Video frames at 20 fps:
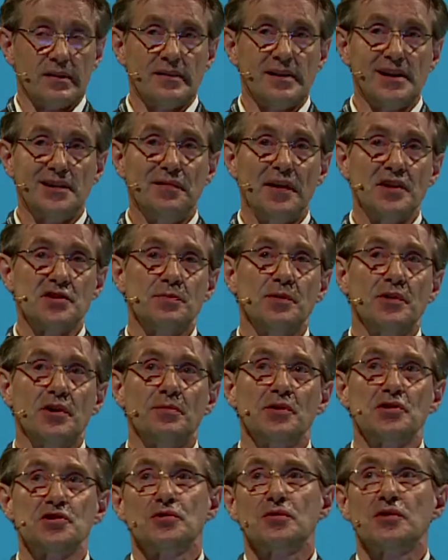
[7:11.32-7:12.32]
investment
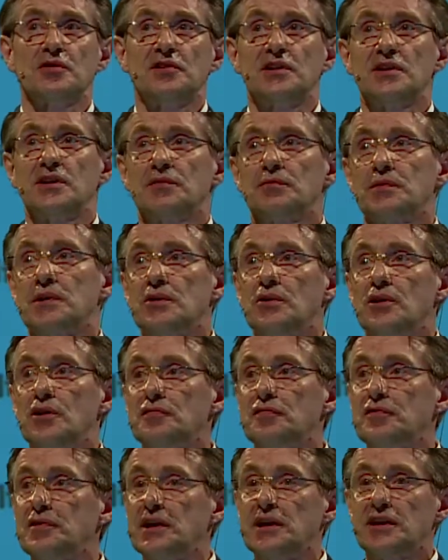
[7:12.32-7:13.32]
opportunity that we are
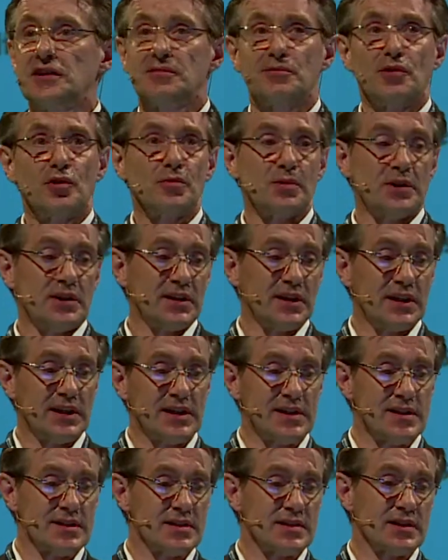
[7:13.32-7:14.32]
offering at the moment
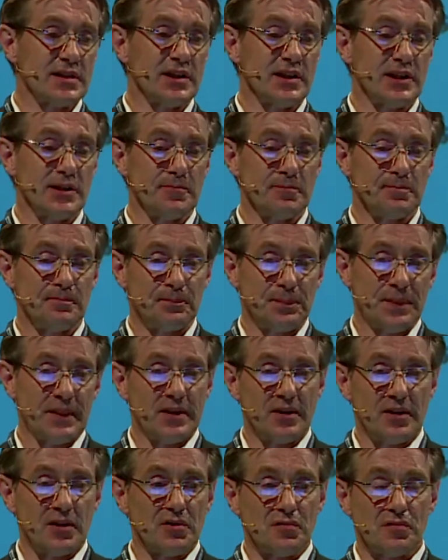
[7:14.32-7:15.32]
is
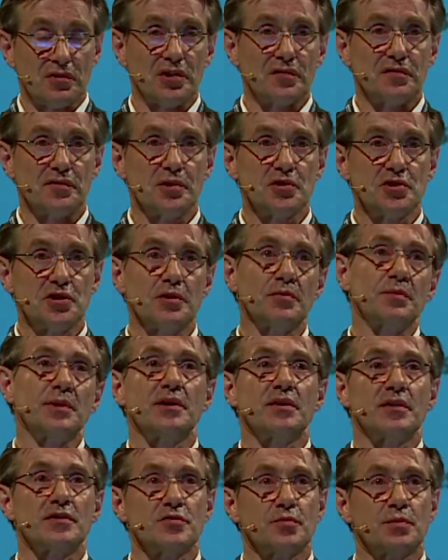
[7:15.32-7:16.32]
for the future,
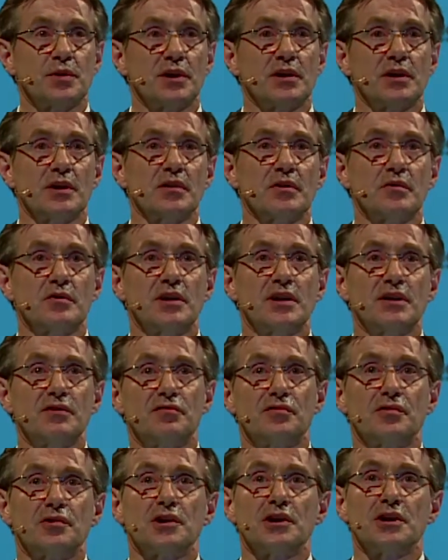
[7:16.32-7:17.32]
because we are looking
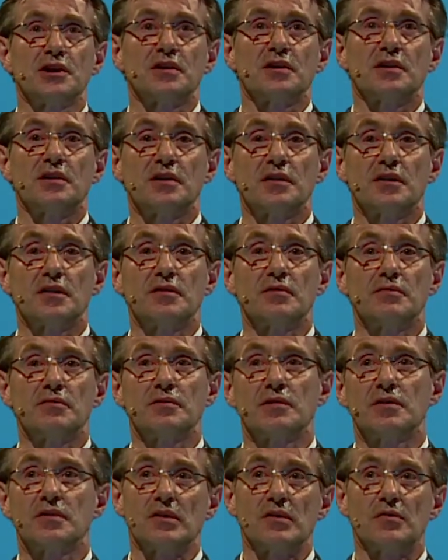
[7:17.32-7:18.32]
for
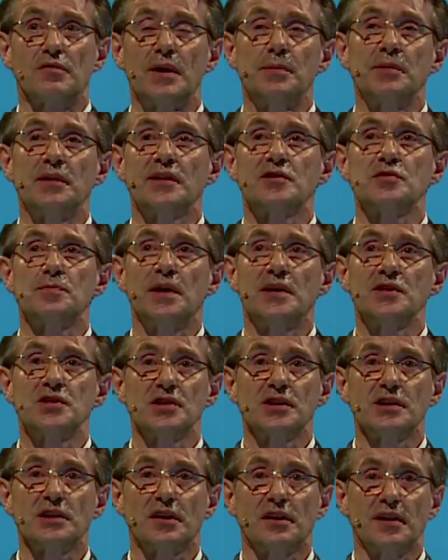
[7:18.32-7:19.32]
a rapid
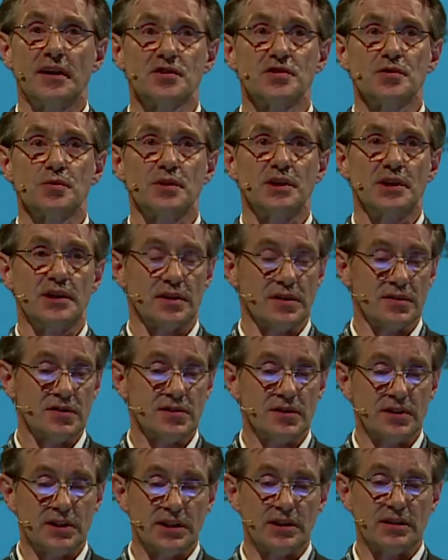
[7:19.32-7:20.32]
expansion in the next 2
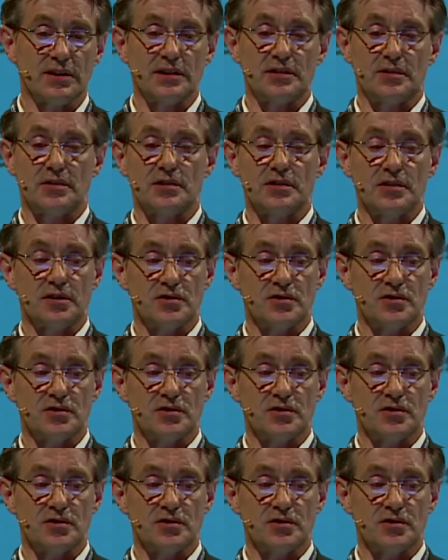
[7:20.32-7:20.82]
years in other